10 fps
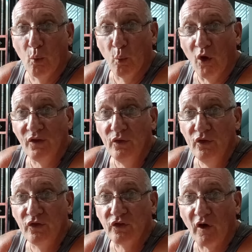
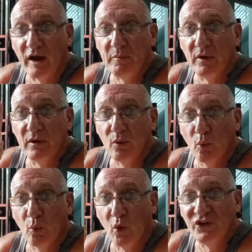one time,
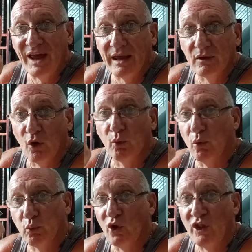one day or
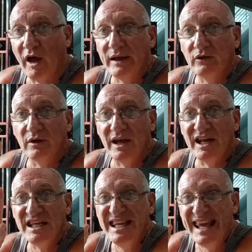one night in
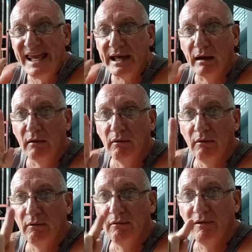a year.
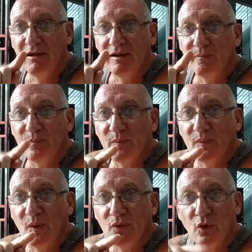
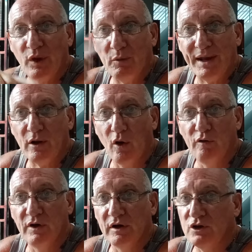So he went
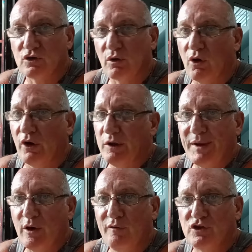over. He
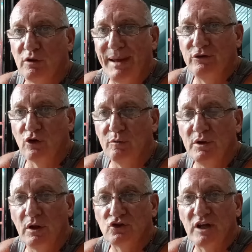went over to the bedroom
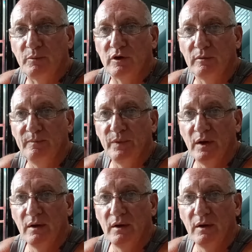and slept with them.